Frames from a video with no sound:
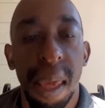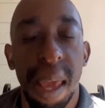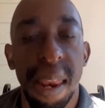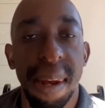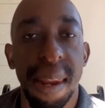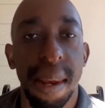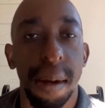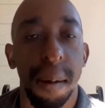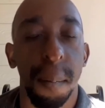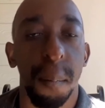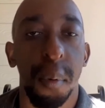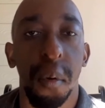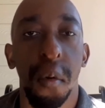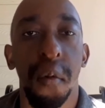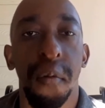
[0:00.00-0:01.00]
and then
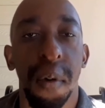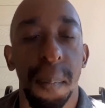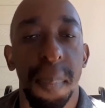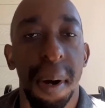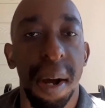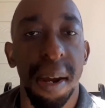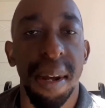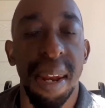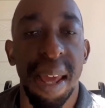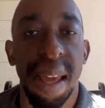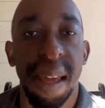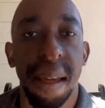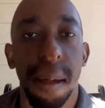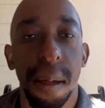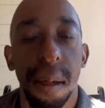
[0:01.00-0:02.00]
improve upon
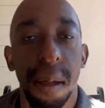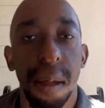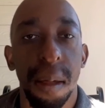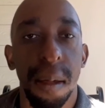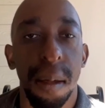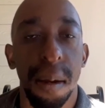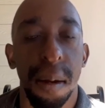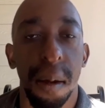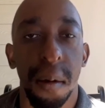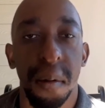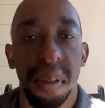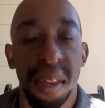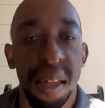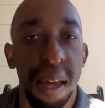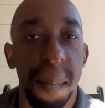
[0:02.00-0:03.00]
that. You know,
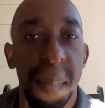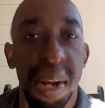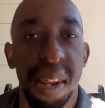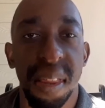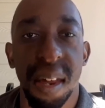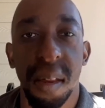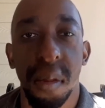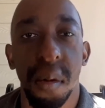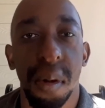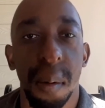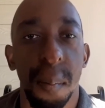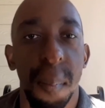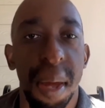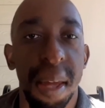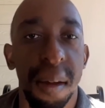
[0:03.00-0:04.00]
see how many shots you
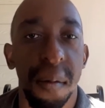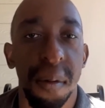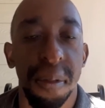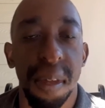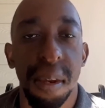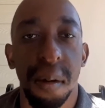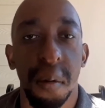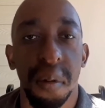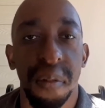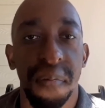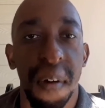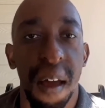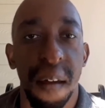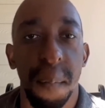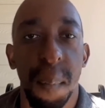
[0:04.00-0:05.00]
can make within those
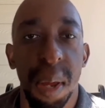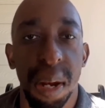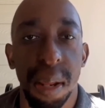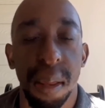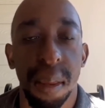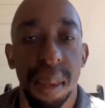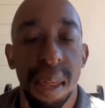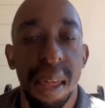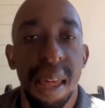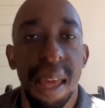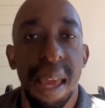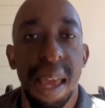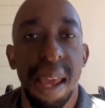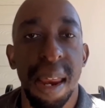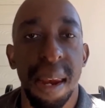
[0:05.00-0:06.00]
5 minutes,
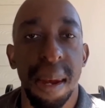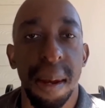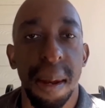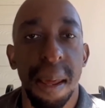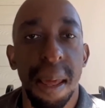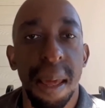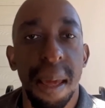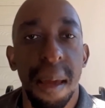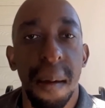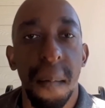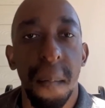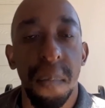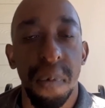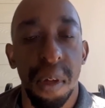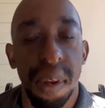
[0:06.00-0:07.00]
and
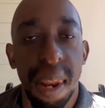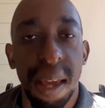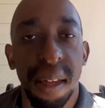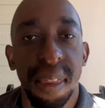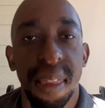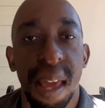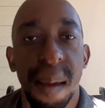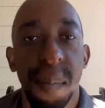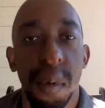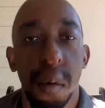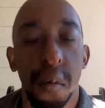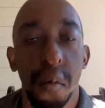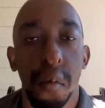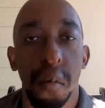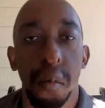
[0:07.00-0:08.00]
the next time you
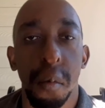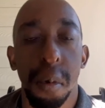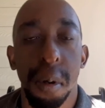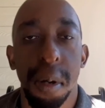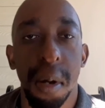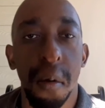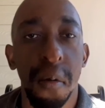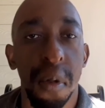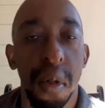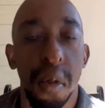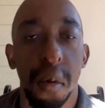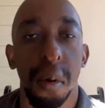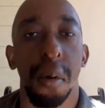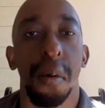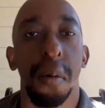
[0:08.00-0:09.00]
do the
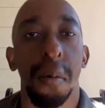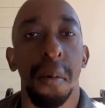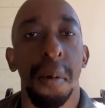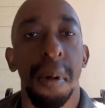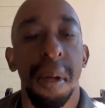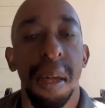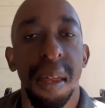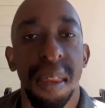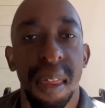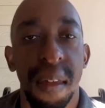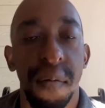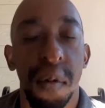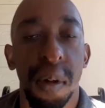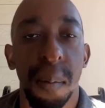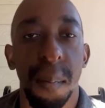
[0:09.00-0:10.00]
drill, see
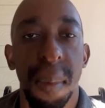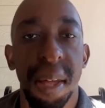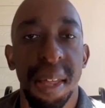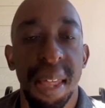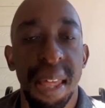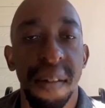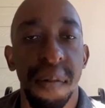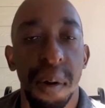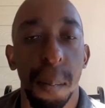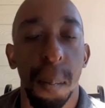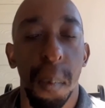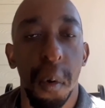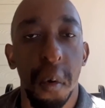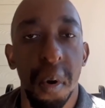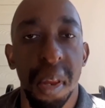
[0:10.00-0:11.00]
if you can make even
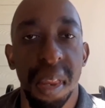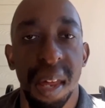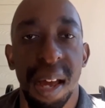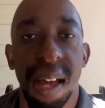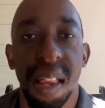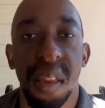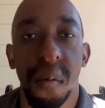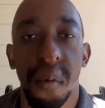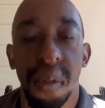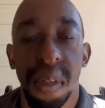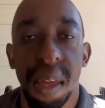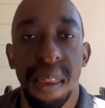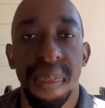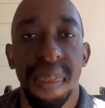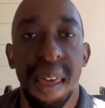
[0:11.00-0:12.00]
more shots
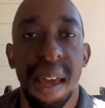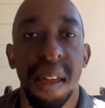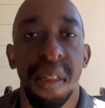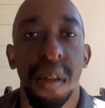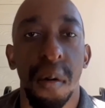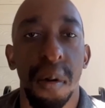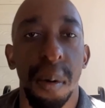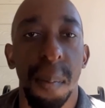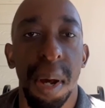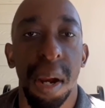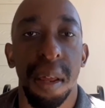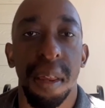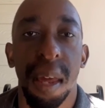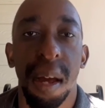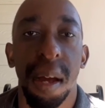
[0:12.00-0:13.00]
within that certain amount
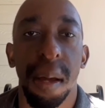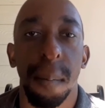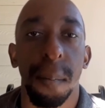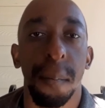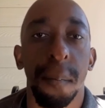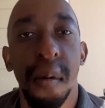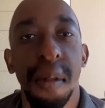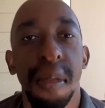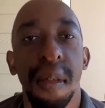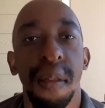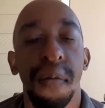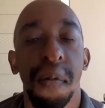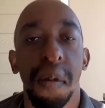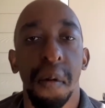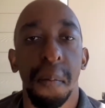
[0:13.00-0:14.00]
of time. If you enjoyed this
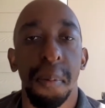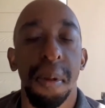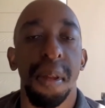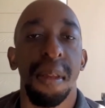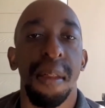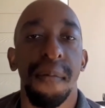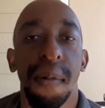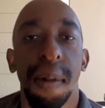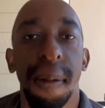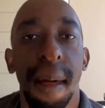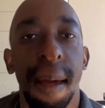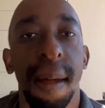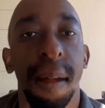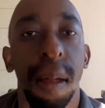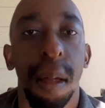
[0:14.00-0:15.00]
video, please leave a
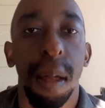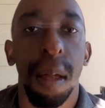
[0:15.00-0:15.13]
like,